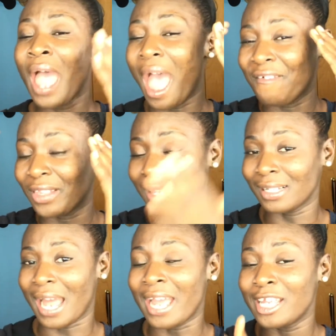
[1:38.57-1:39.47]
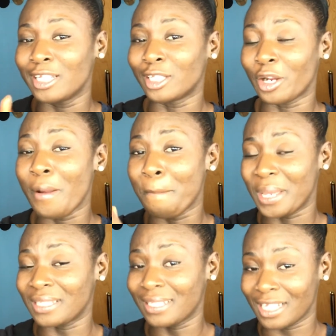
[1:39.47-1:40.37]
everything that like he learned
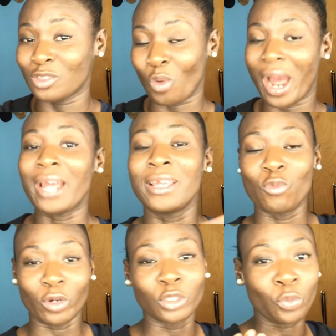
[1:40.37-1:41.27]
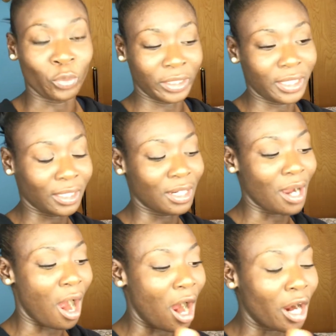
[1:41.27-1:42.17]
business why he want to run the
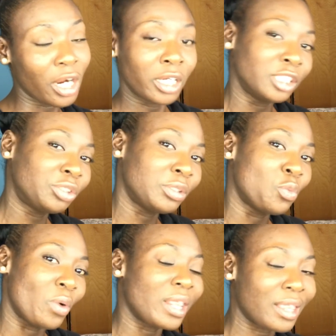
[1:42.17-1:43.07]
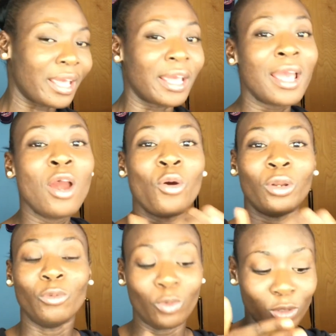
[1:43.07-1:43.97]
uh, country with it.
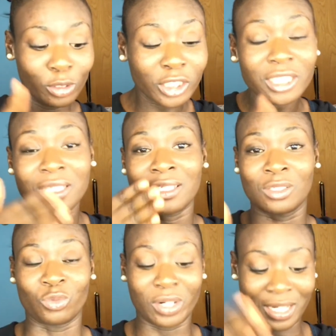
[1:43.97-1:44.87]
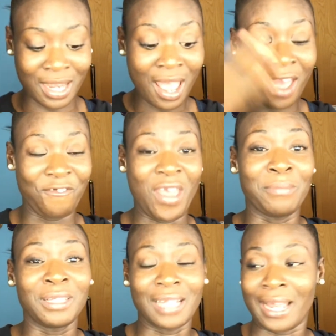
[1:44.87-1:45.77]
Lucious is running his
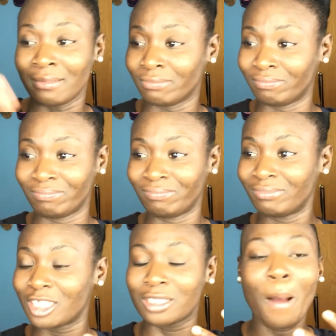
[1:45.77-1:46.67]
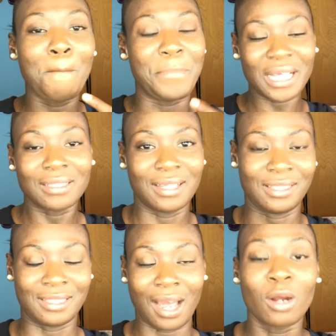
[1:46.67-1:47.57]
family like some
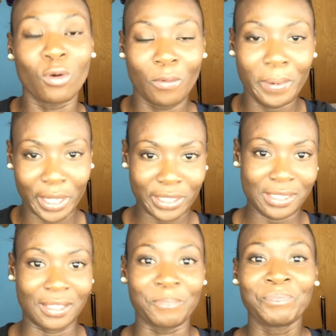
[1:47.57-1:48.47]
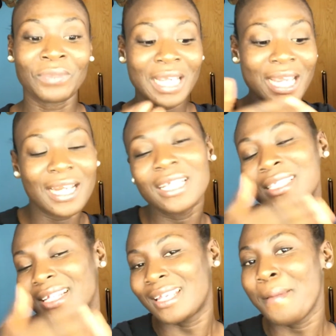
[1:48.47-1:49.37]
business tycoon person. He needs
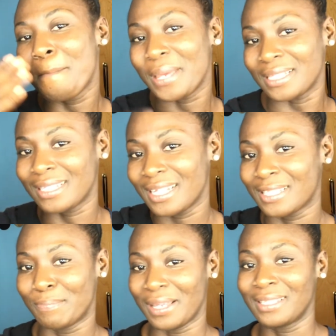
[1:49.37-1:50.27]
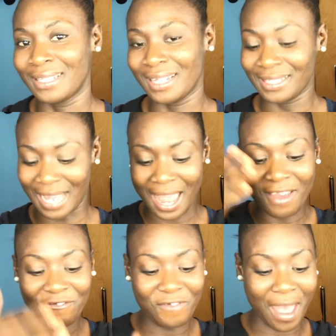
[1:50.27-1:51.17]
to keep business business and
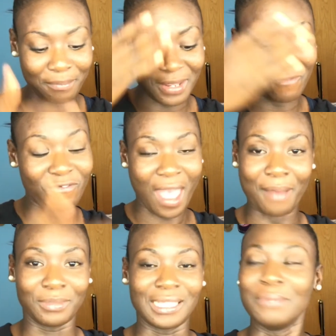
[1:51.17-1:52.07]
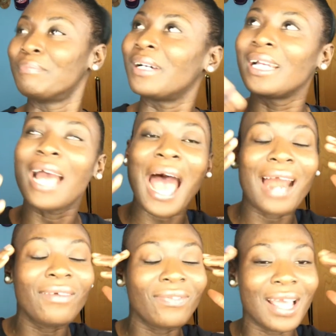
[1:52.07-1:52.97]
his family family, but
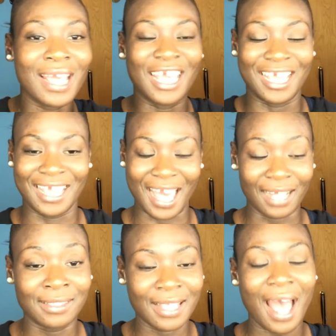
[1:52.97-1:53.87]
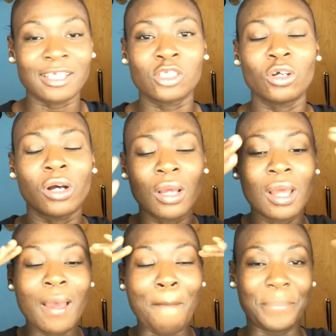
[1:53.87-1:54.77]
I don't think he gets that. So
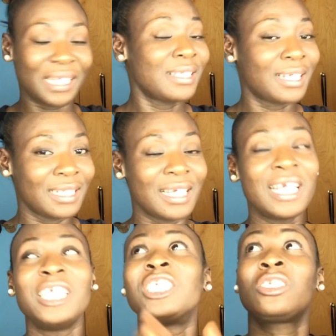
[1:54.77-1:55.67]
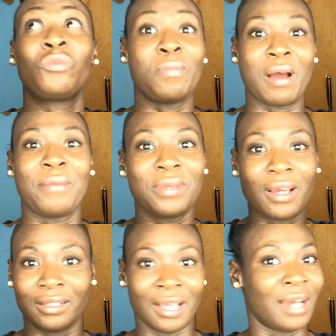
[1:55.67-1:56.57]
basically, he just remind me
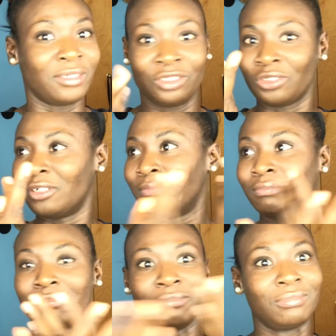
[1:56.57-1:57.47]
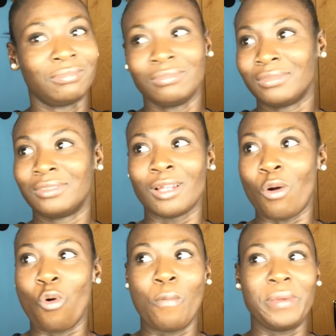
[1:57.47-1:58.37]
of Donald Trump the
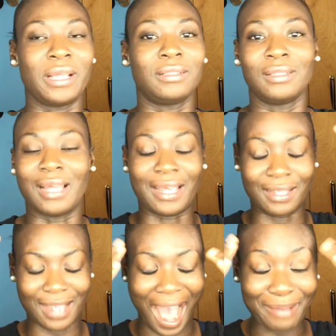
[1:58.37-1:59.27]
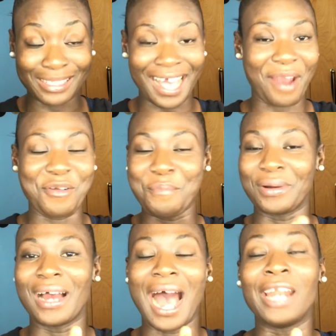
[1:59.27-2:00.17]
whole bit. Like, I'm sorry,
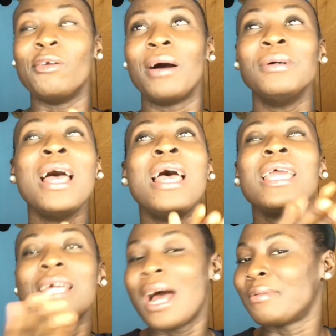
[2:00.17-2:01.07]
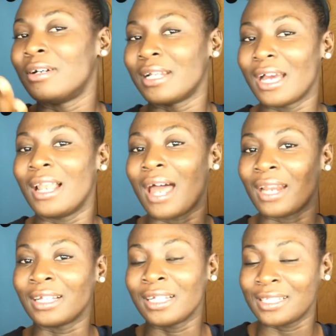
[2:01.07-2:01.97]
but I know I'm, you know I'm gonna get a
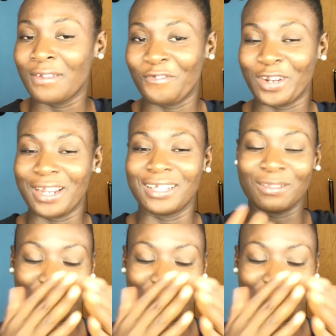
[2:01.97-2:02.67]
lot of cussing for this,